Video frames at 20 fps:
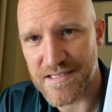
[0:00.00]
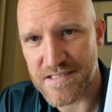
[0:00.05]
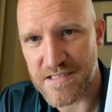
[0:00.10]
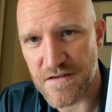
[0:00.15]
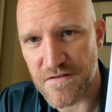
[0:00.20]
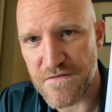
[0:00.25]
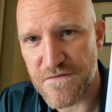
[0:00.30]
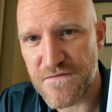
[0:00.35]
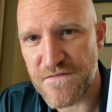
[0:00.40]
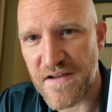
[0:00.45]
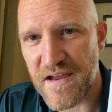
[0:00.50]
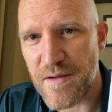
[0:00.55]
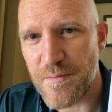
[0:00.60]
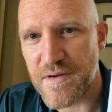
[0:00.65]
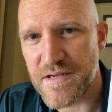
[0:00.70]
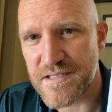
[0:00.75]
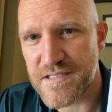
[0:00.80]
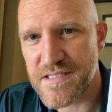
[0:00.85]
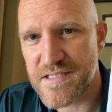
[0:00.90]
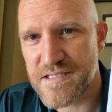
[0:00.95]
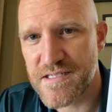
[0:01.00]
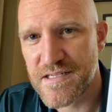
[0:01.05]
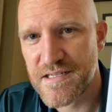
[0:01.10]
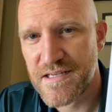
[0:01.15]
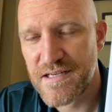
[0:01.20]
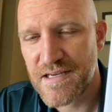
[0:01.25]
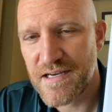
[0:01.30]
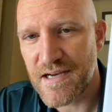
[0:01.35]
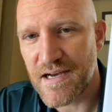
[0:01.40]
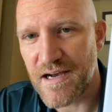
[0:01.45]
It's a famous
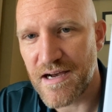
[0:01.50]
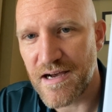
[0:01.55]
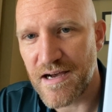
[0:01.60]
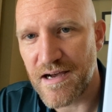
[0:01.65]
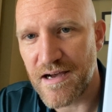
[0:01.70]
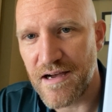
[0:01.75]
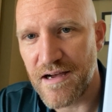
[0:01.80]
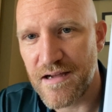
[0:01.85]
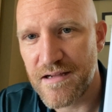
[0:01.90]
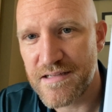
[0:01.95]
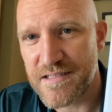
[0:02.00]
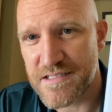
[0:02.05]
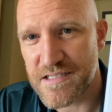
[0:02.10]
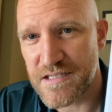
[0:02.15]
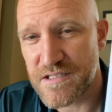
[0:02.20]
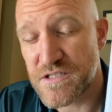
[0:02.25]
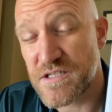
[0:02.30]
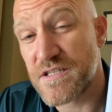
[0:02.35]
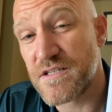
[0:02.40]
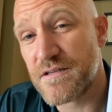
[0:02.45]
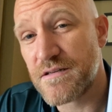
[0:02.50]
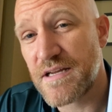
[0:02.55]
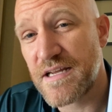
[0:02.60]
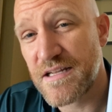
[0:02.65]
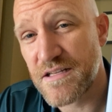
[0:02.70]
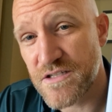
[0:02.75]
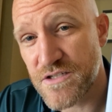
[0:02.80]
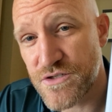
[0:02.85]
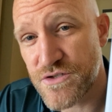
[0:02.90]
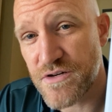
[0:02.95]
it's an
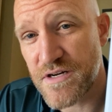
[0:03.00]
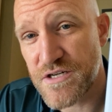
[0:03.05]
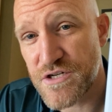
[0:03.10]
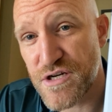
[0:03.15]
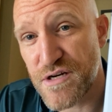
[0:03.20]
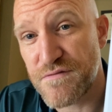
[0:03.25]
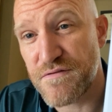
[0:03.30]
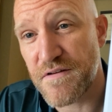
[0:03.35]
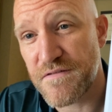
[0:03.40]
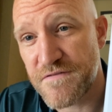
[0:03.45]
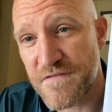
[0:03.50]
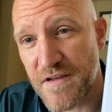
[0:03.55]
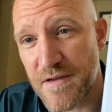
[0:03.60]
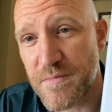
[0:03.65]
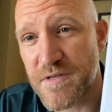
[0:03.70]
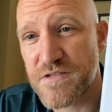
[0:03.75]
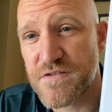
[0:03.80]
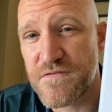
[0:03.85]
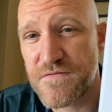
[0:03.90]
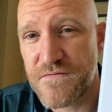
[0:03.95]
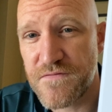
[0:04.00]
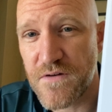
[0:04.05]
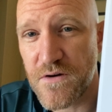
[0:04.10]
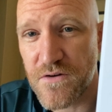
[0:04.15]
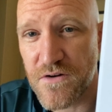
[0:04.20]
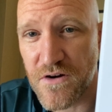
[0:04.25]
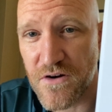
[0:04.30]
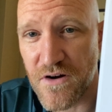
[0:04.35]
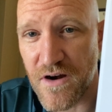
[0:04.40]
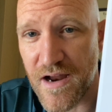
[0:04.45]
illustration of a famous
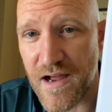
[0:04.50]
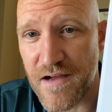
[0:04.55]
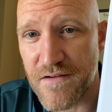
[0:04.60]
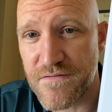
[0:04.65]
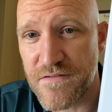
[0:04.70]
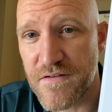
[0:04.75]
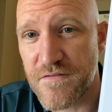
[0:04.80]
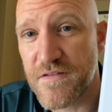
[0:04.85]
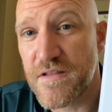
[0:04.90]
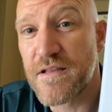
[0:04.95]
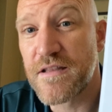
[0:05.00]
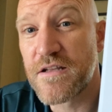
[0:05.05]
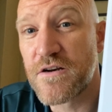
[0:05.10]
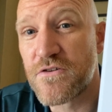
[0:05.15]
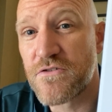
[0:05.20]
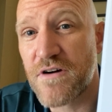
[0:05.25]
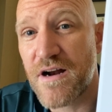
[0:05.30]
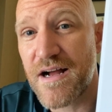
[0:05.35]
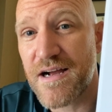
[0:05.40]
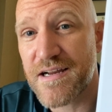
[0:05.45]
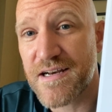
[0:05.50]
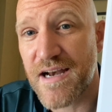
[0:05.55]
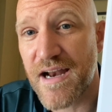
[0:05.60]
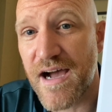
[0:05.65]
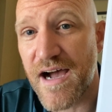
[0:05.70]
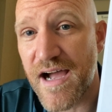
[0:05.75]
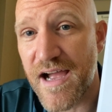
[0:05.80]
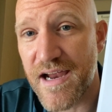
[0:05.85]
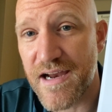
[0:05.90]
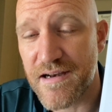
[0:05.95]
photograph of the Little Rock
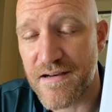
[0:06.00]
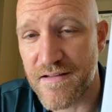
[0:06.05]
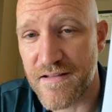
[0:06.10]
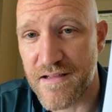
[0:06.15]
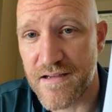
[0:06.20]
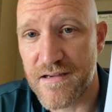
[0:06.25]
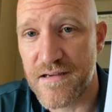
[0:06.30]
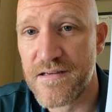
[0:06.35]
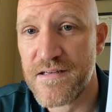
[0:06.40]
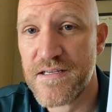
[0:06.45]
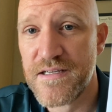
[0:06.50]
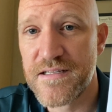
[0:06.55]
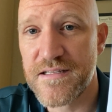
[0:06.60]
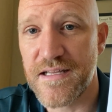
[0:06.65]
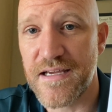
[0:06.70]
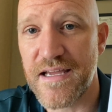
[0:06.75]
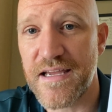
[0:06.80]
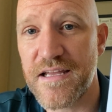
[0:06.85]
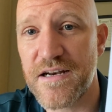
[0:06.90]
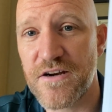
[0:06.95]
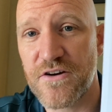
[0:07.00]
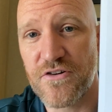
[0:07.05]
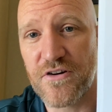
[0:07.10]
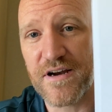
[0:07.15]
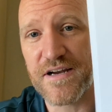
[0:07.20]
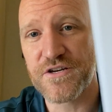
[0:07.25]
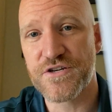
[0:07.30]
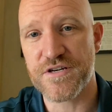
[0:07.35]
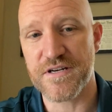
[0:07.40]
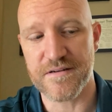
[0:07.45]
Nine, the
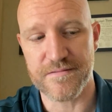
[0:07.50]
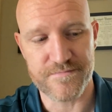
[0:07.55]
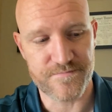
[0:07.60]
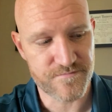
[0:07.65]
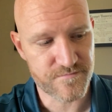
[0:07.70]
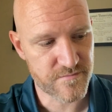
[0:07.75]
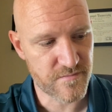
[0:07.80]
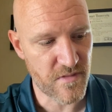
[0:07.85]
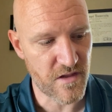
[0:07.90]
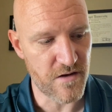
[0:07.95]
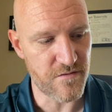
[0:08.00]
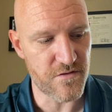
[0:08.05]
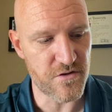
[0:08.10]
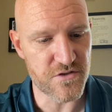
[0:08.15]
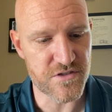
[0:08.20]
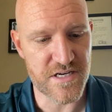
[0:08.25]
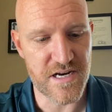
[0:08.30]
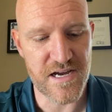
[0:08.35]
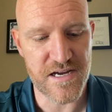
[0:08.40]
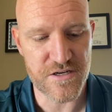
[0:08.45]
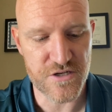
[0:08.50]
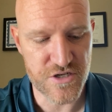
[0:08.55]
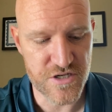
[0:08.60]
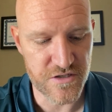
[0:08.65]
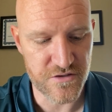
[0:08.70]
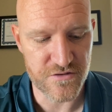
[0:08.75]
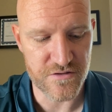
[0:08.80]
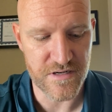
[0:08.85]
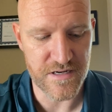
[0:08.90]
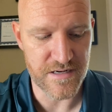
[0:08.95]
integration of those 9
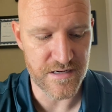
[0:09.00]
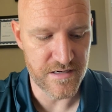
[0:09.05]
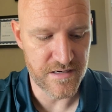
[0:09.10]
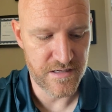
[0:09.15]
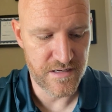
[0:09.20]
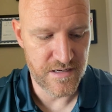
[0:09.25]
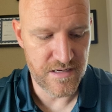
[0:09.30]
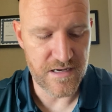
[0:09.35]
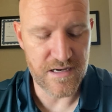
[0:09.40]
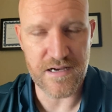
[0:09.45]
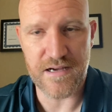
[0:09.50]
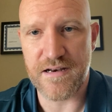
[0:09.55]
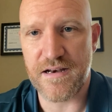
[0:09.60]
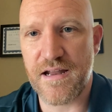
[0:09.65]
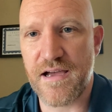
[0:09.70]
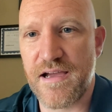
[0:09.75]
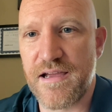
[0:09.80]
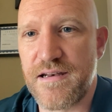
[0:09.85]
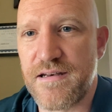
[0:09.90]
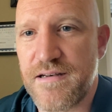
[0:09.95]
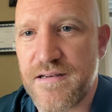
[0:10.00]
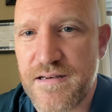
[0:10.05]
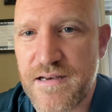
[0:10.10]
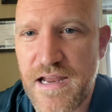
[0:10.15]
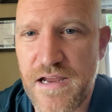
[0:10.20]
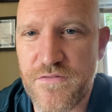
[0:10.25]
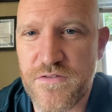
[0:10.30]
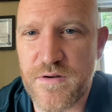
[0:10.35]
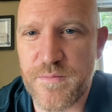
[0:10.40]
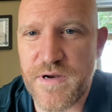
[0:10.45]
children, 9
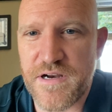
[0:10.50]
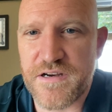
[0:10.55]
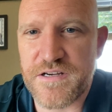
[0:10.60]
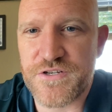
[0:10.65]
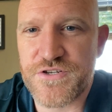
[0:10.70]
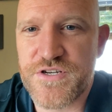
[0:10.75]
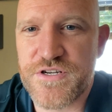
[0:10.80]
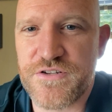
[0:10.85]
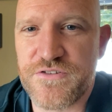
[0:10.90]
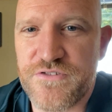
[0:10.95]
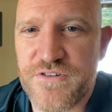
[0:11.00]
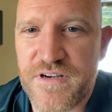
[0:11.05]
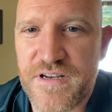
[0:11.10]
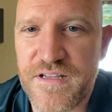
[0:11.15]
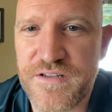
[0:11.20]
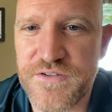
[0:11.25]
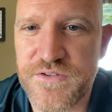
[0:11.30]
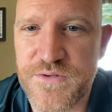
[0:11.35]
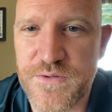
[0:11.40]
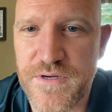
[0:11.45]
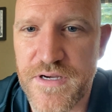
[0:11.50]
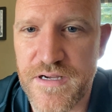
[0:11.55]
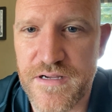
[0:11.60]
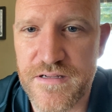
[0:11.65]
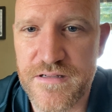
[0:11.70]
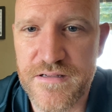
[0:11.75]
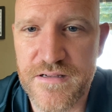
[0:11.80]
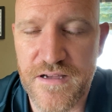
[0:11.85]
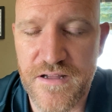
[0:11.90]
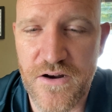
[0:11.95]
African American children into
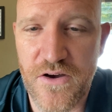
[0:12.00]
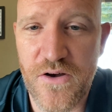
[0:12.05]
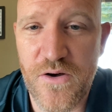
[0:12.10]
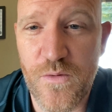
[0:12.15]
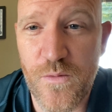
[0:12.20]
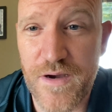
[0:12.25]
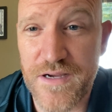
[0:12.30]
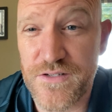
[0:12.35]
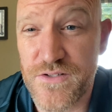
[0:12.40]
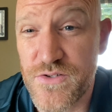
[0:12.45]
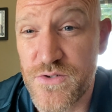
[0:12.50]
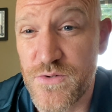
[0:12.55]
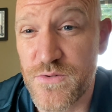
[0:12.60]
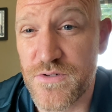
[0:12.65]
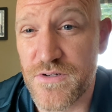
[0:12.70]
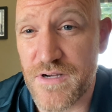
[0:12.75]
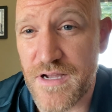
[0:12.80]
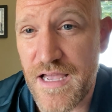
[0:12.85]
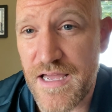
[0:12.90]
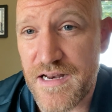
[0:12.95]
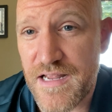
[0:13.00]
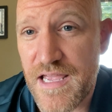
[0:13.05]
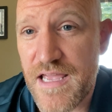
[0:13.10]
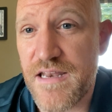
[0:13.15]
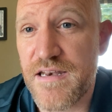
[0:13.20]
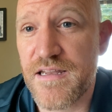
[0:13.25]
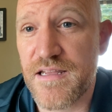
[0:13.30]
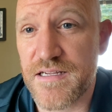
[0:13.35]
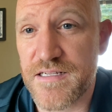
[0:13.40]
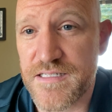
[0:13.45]
an all white school, kind of
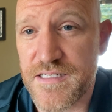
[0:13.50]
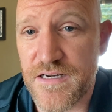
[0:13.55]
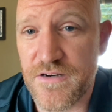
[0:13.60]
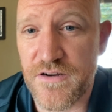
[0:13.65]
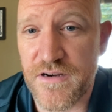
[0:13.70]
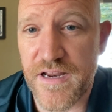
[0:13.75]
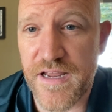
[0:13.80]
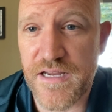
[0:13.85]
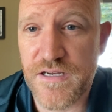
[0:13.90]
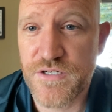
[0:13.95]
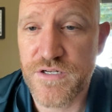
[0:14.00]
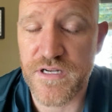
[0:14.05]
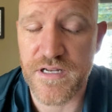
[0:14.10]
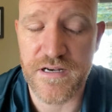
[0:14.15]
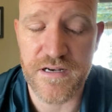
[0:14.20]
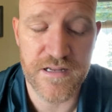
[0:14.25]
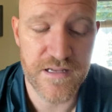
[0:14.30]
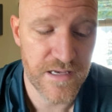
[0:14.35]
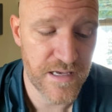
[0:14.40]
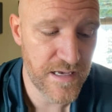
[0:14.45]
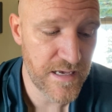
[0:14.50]
ending segregation,